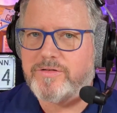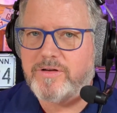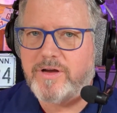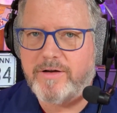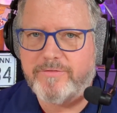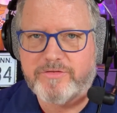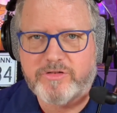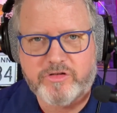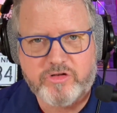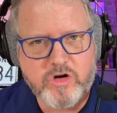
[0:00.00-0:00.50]

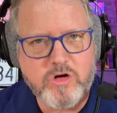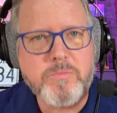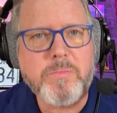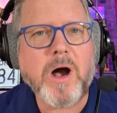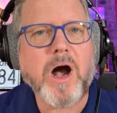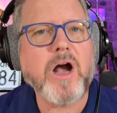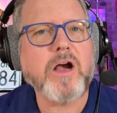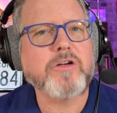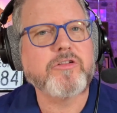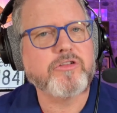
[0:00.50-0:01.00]
of
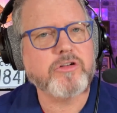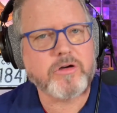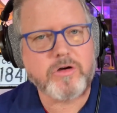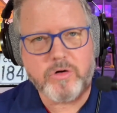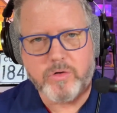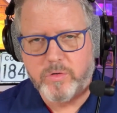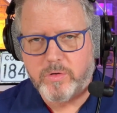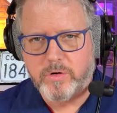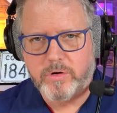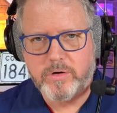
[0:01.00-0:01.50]
Tupac
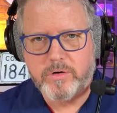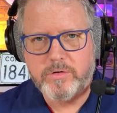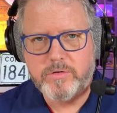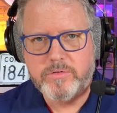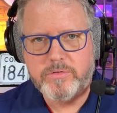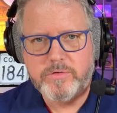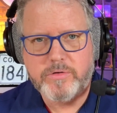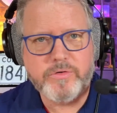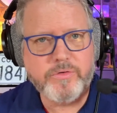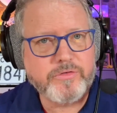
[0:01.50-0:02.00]
Shakur,
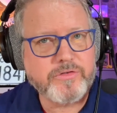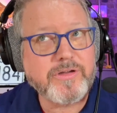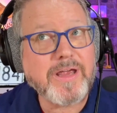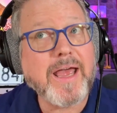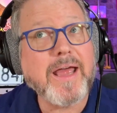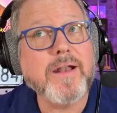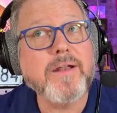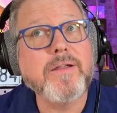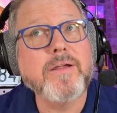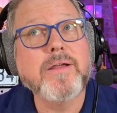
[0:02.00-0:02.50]
who
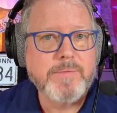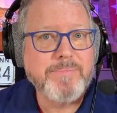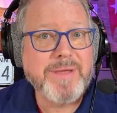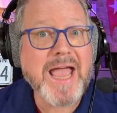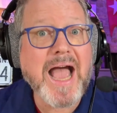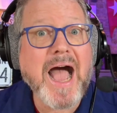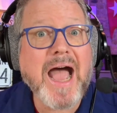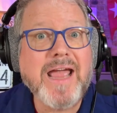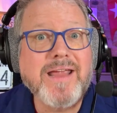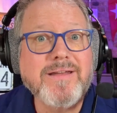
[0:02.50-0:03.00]
said,
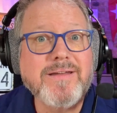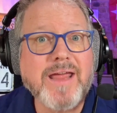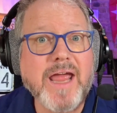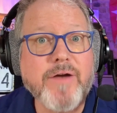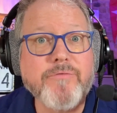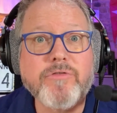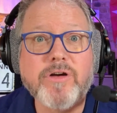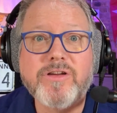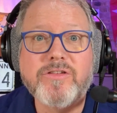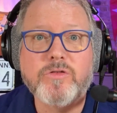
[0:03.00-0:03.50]
"Behind
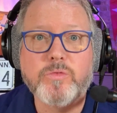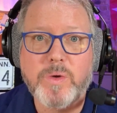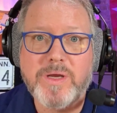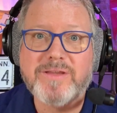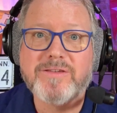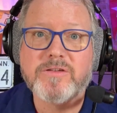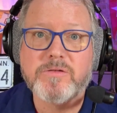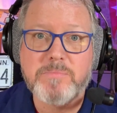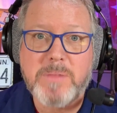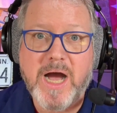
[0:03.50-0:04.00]
every sweet
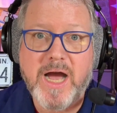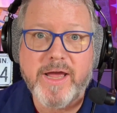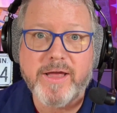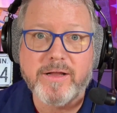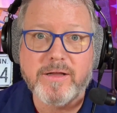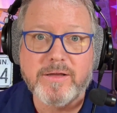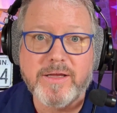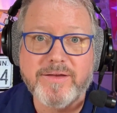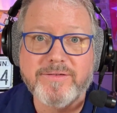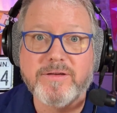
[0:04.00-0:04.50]

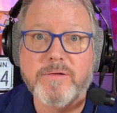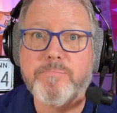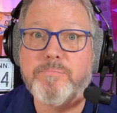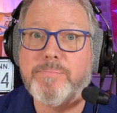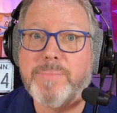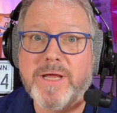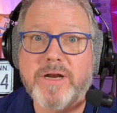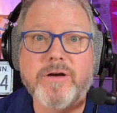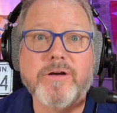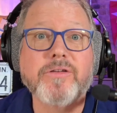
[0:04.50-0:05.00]
smile is a
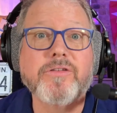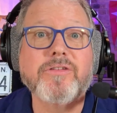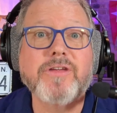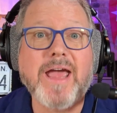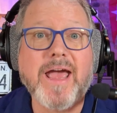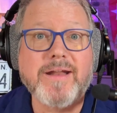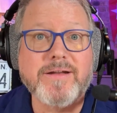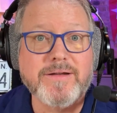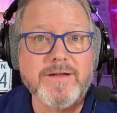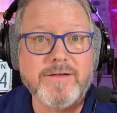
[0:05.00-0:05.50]
bitter
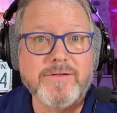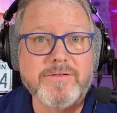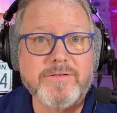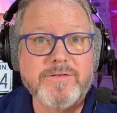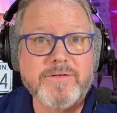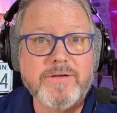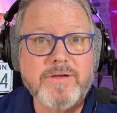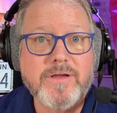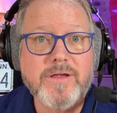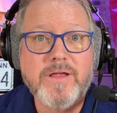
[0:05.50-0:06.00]

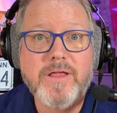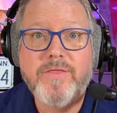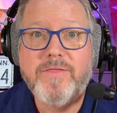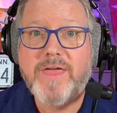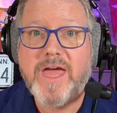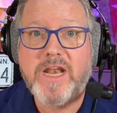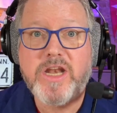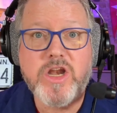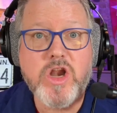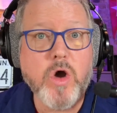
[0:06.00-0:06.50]
sadness
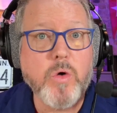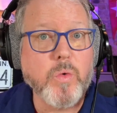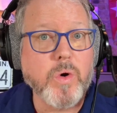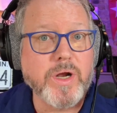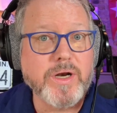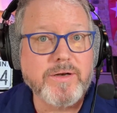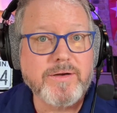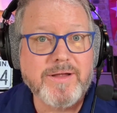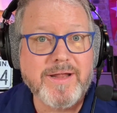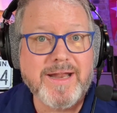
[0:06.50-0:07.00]
that no
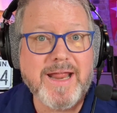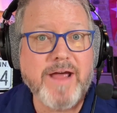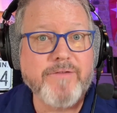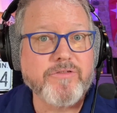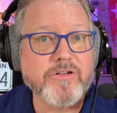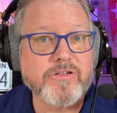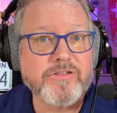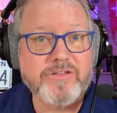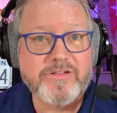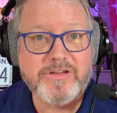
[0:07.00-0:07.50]
one can
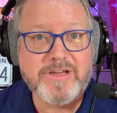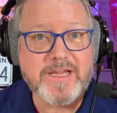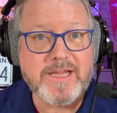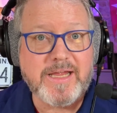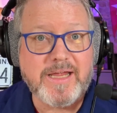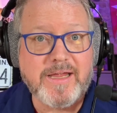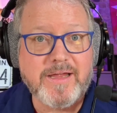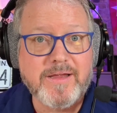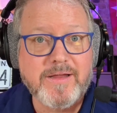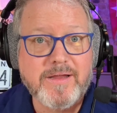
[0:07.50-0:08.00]
ever
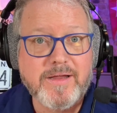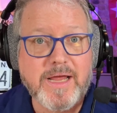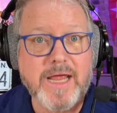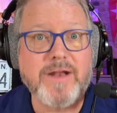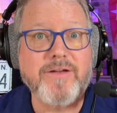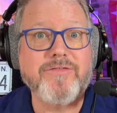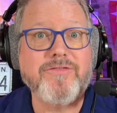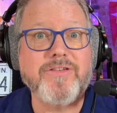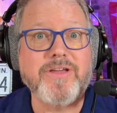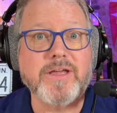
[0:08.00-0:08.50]
see
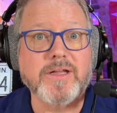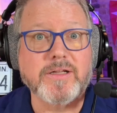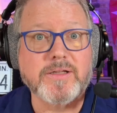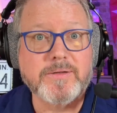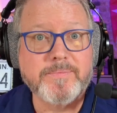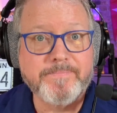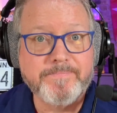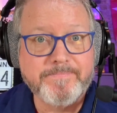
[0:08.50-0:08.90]
and feel."